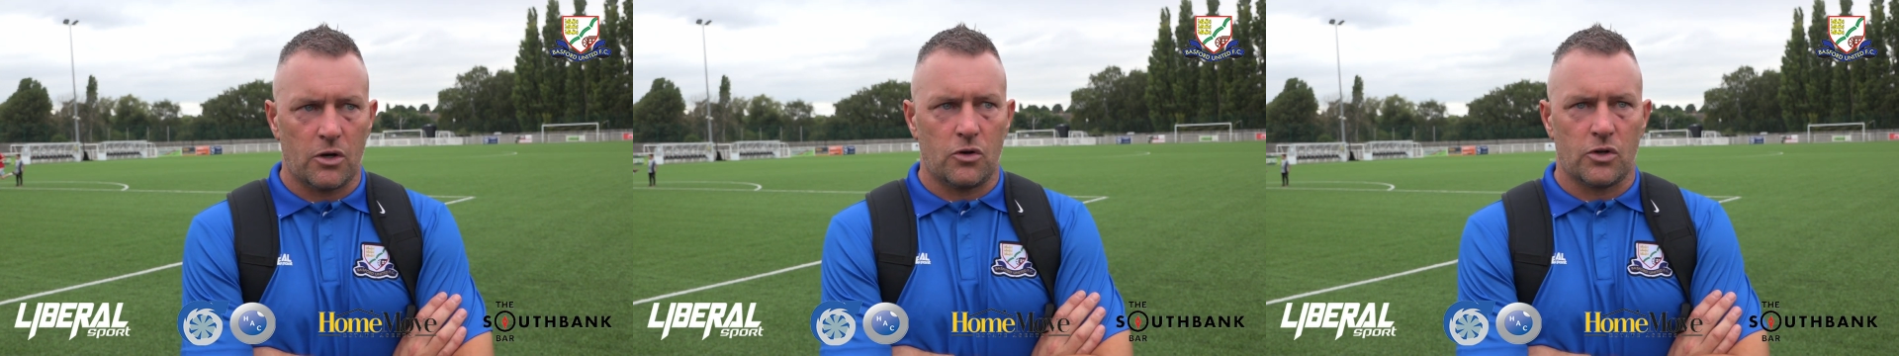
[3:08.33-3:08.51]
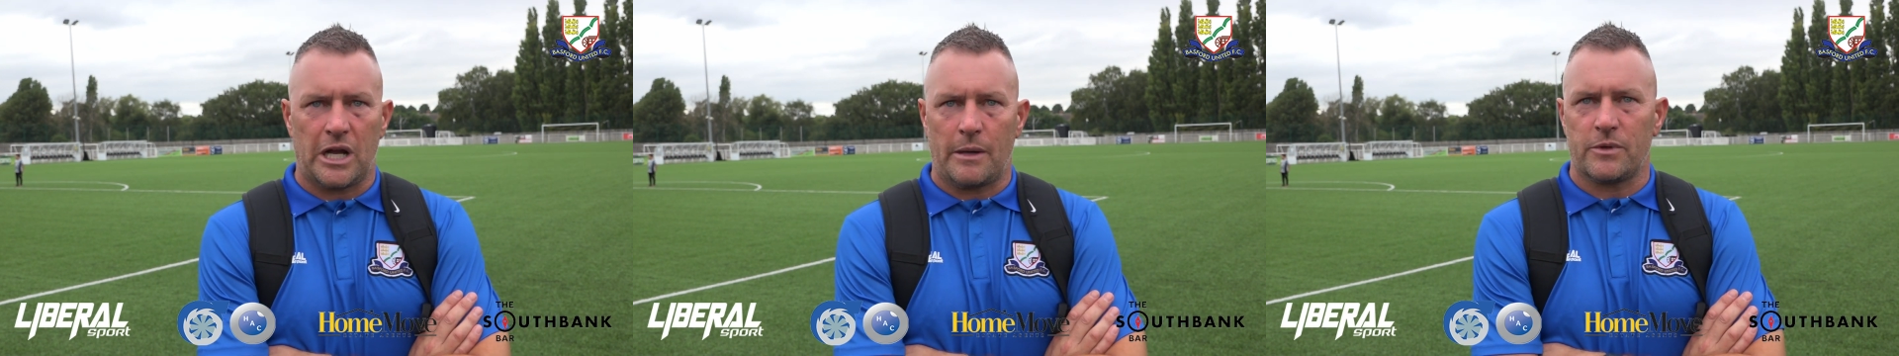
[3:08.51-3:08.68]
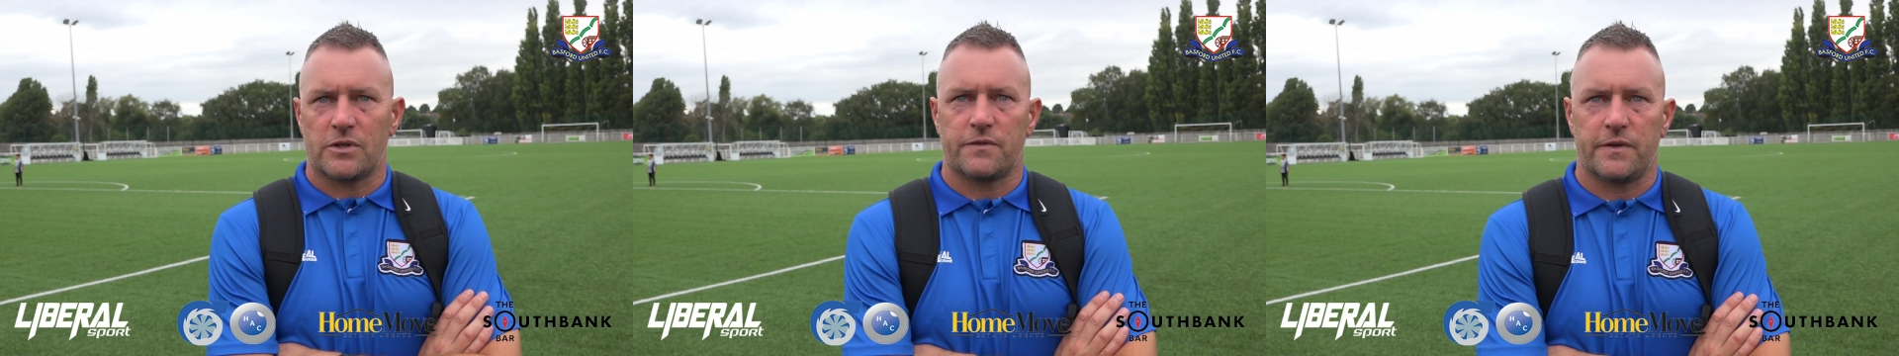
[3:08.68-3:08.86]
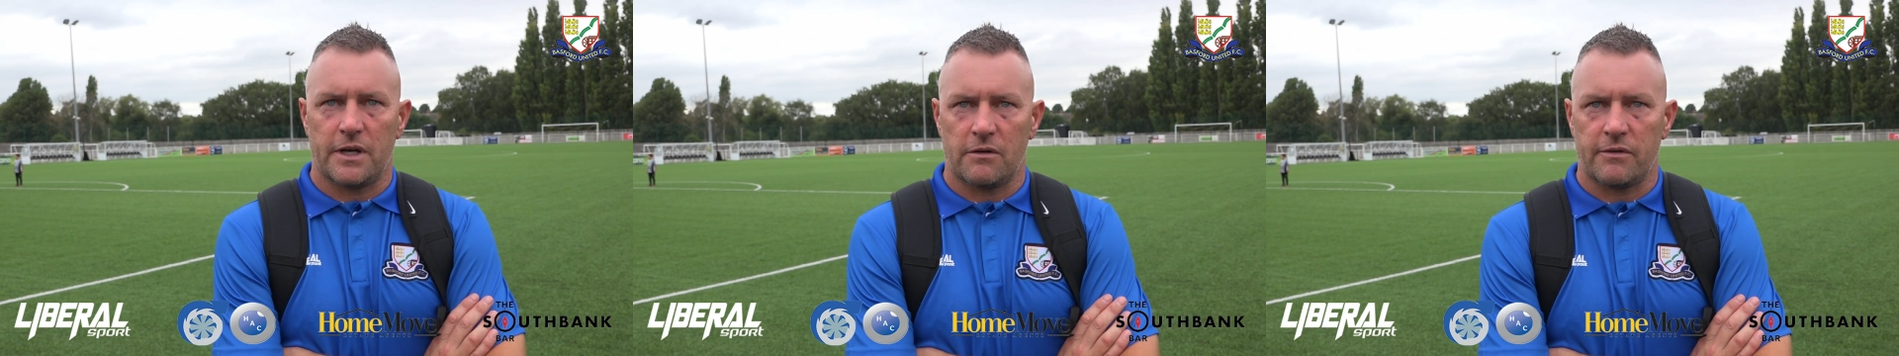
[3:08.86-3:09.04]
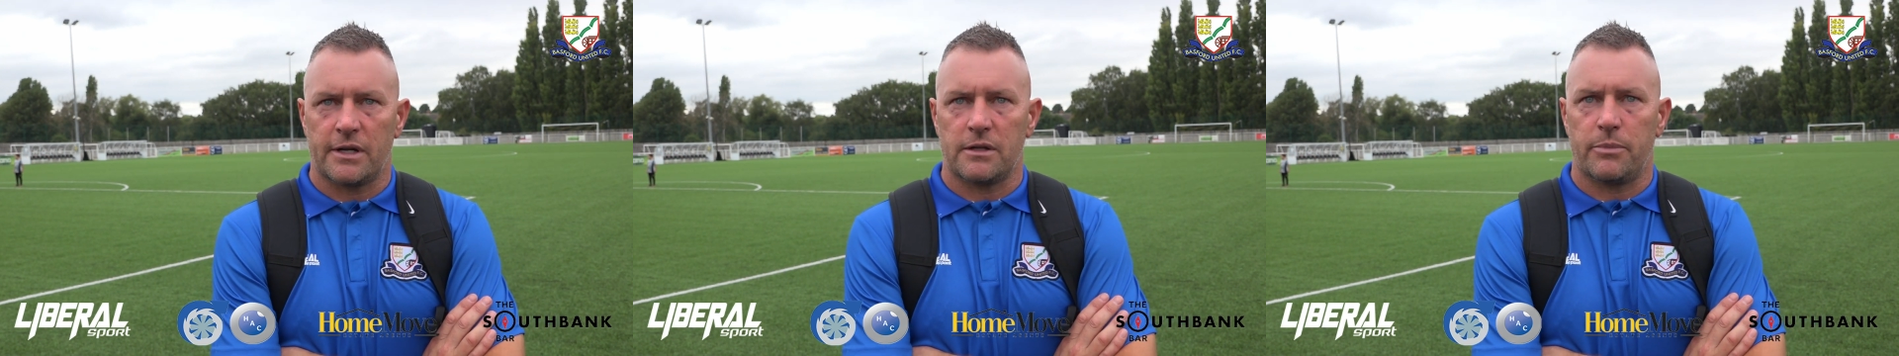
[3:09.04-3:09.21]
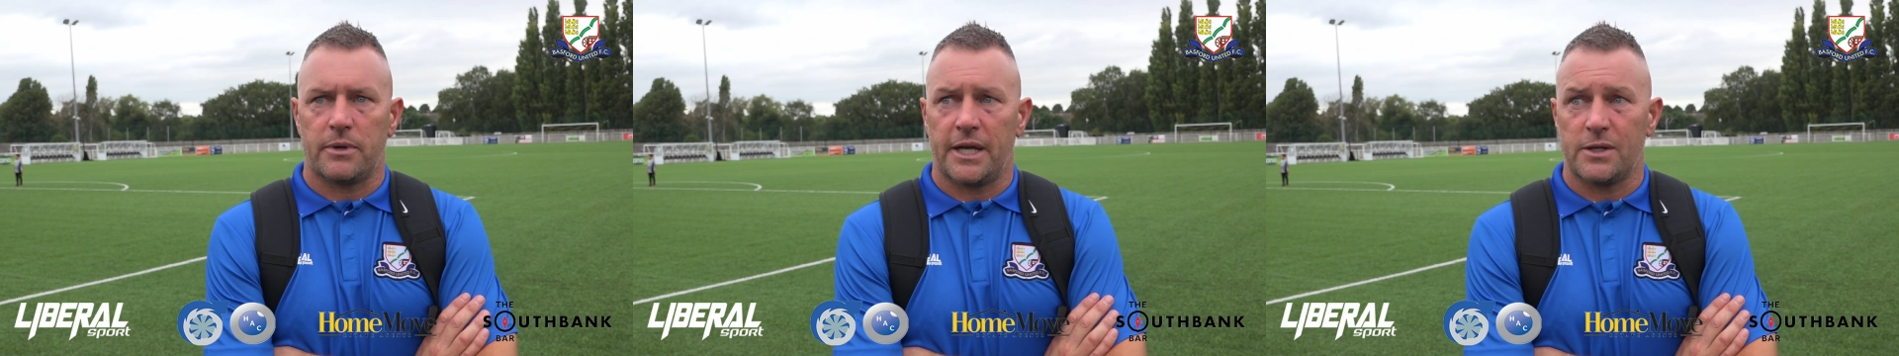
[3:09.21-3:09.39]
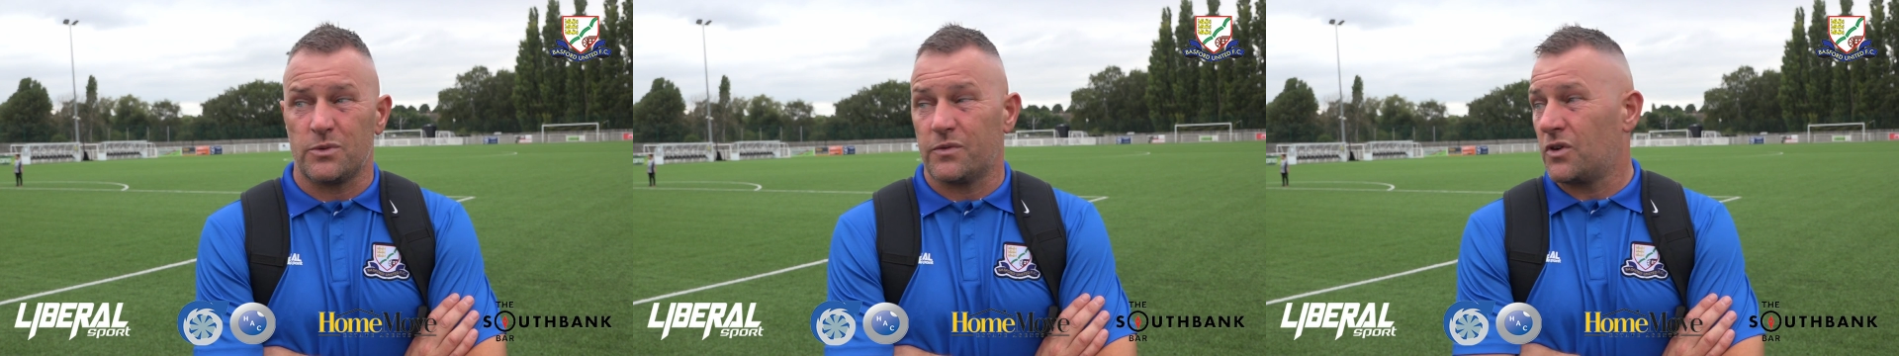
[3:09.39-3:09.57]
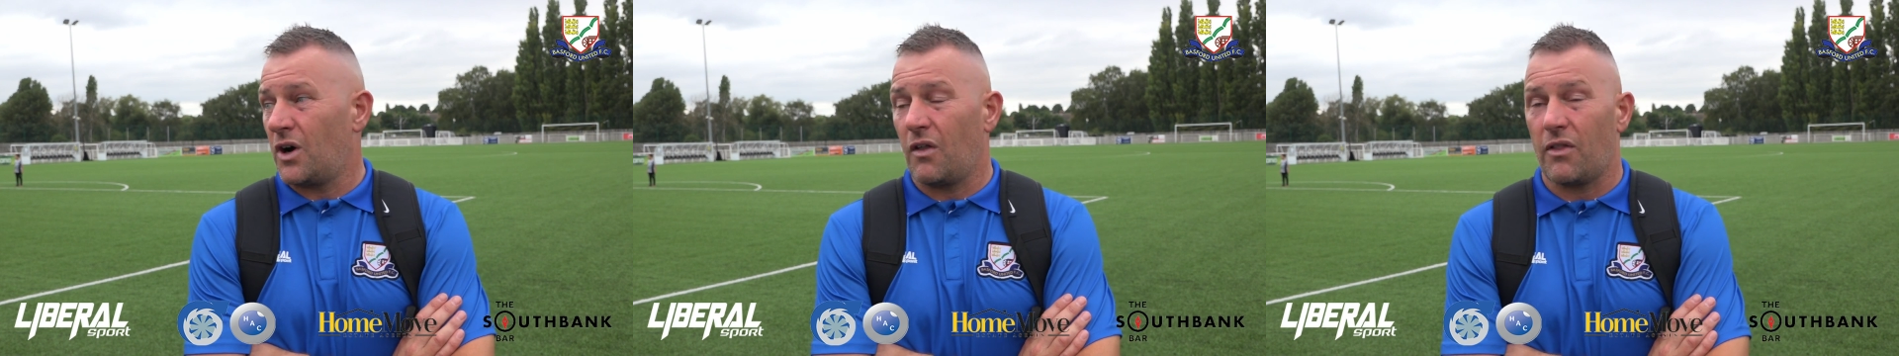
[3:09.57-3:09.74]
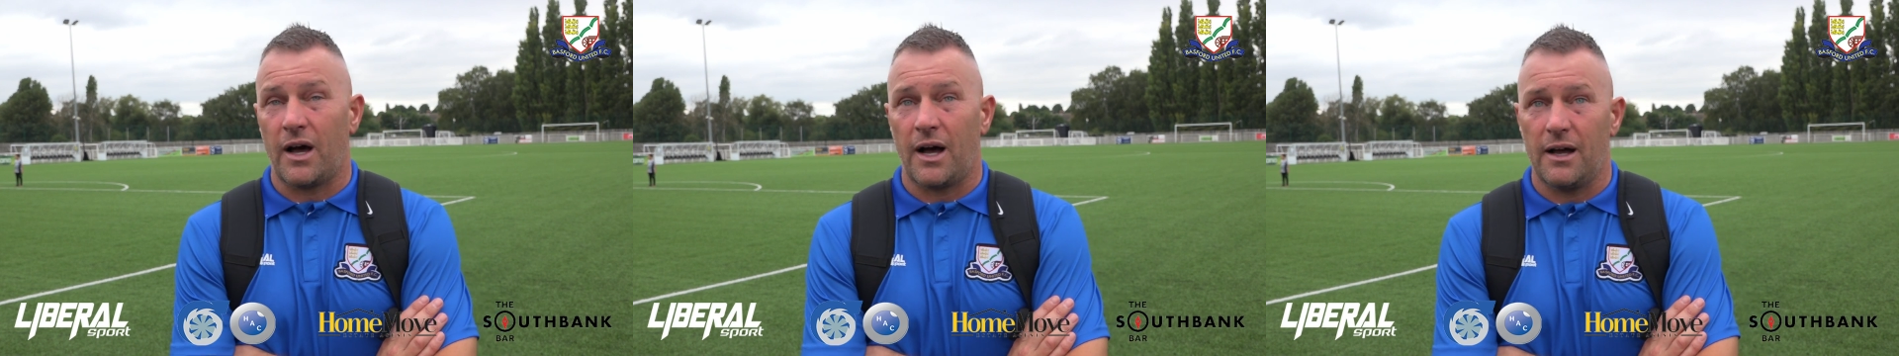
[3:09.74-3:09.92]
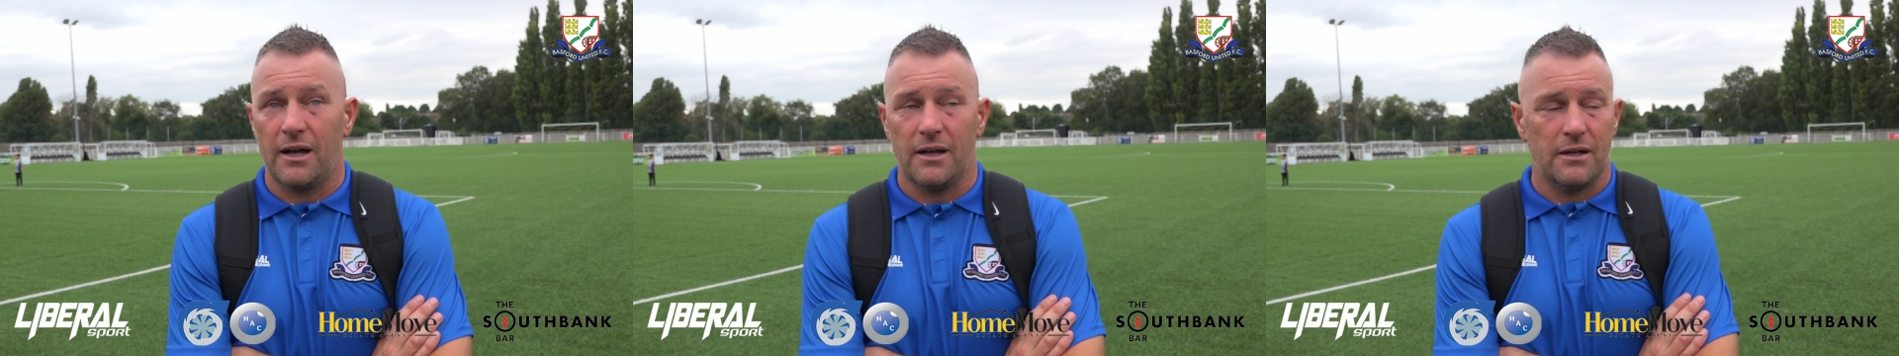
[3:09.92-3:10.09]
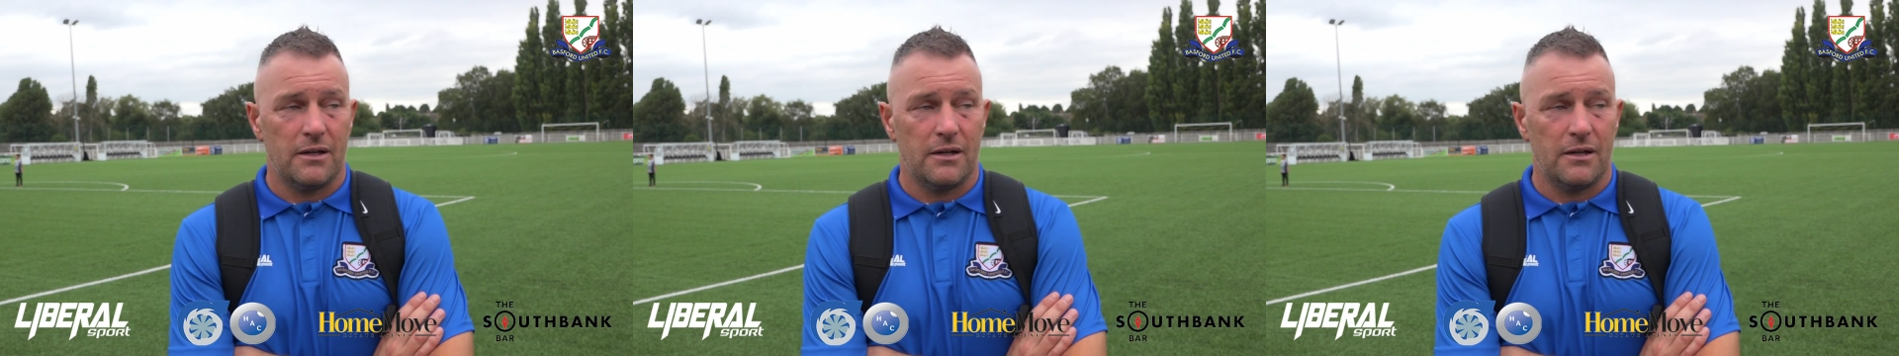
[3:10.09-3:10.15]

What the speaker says: good atmosphere around the place. We've got that.